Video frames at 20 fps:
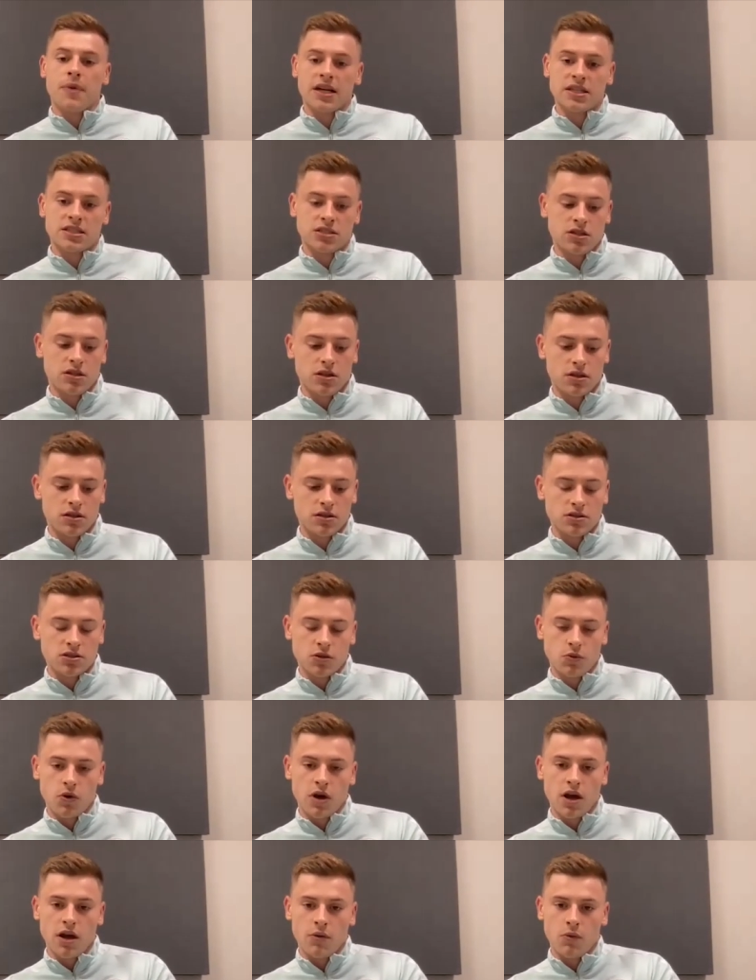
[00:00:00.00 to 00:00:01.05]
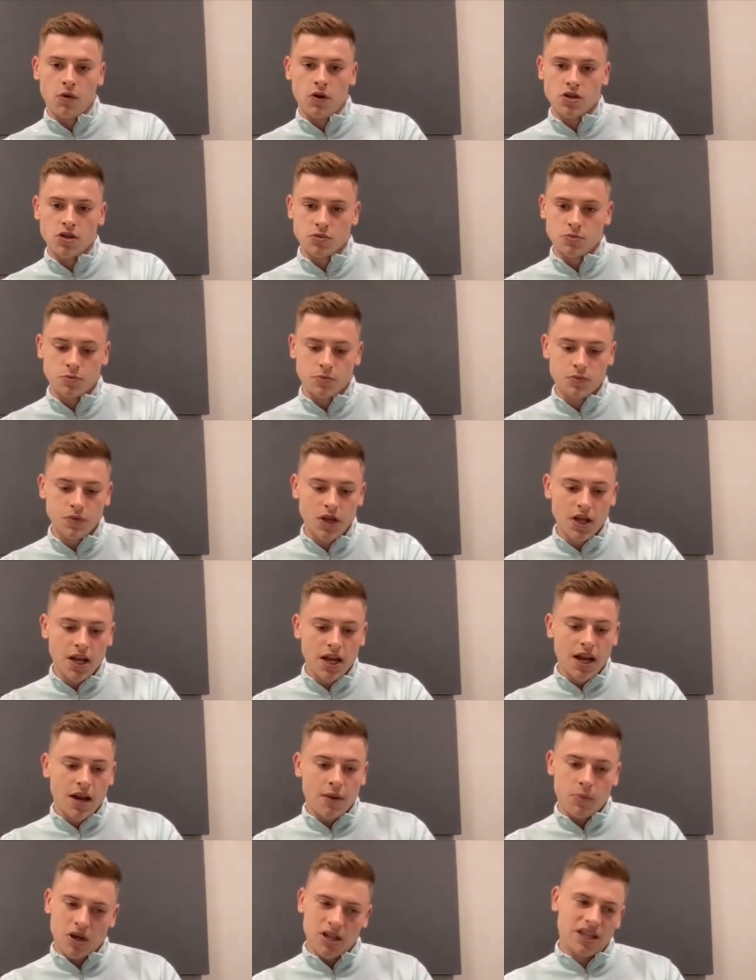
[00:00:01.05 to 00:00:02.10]
getting back to to where it was,
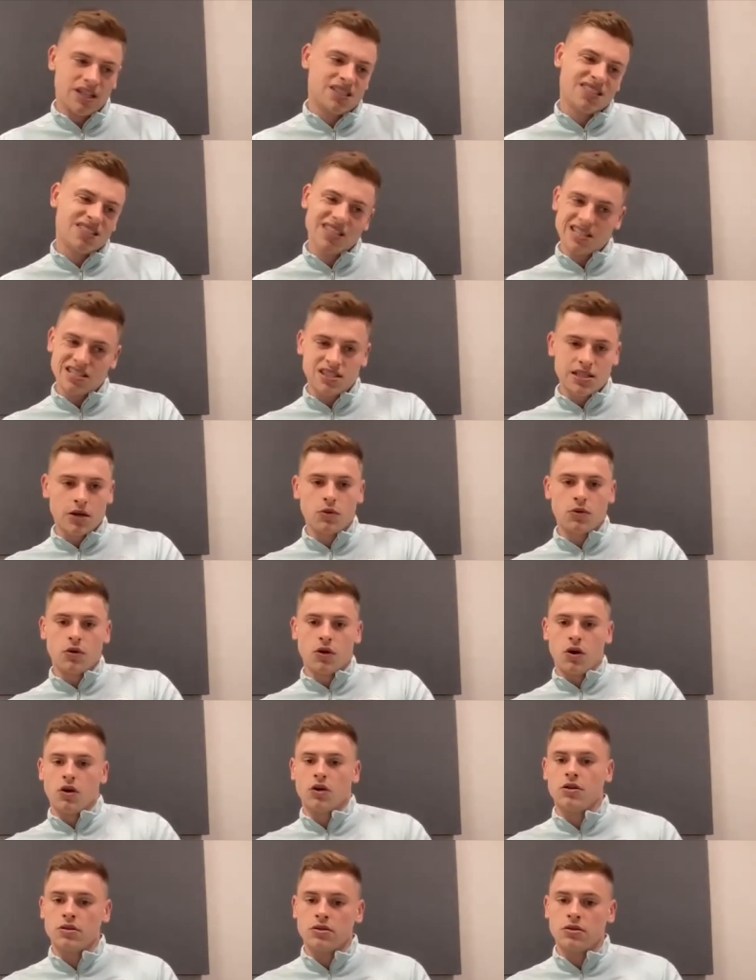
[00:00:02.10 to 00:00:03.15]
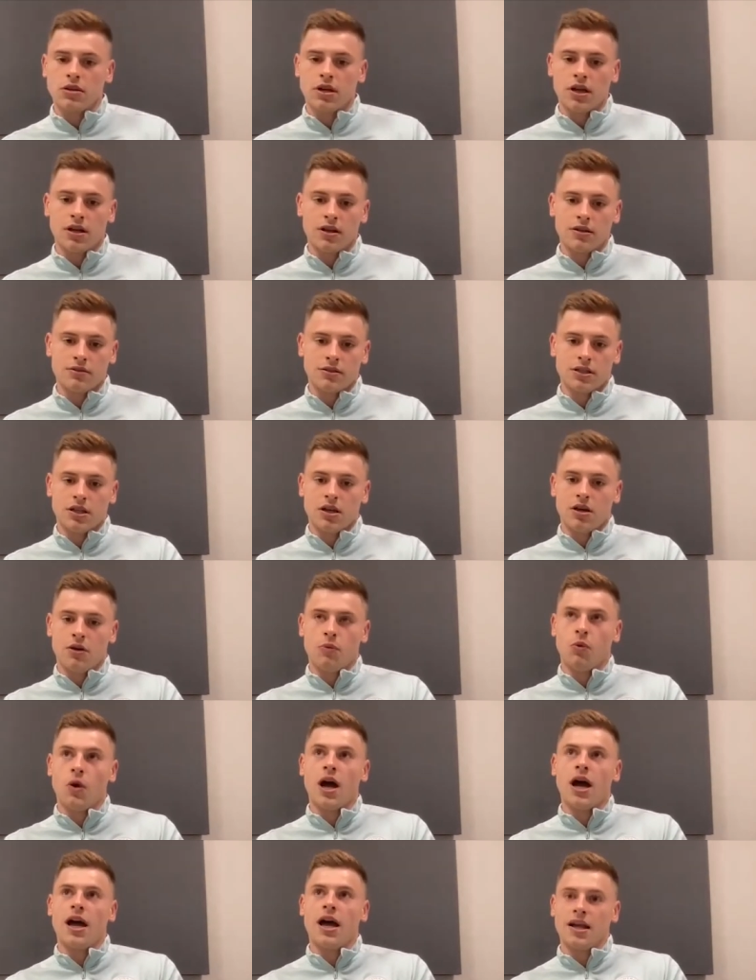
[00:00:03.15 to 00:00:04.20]
but this it's still not you
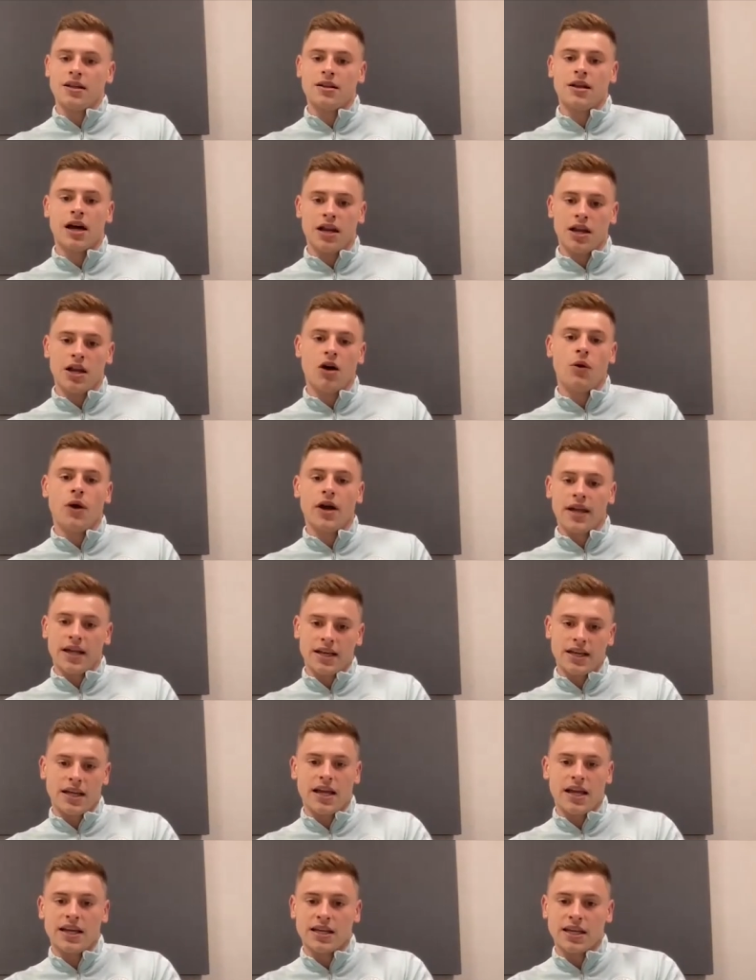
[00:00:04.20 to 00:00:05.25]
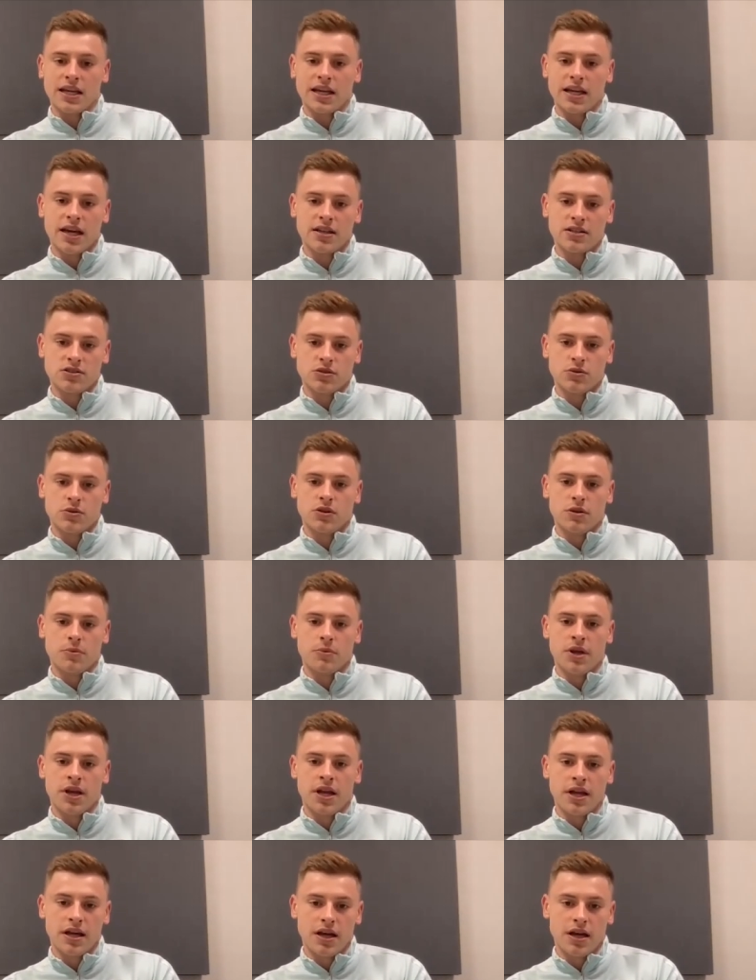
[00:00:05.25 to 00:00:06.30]
know where I know it, it can get to
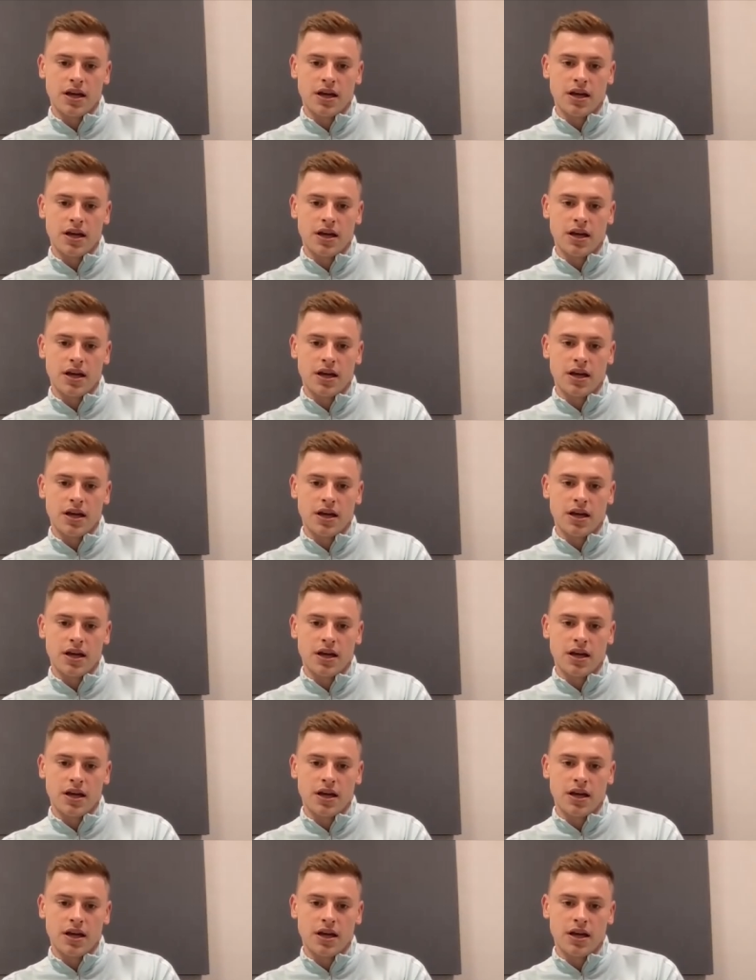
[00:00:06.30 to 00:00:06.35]
at the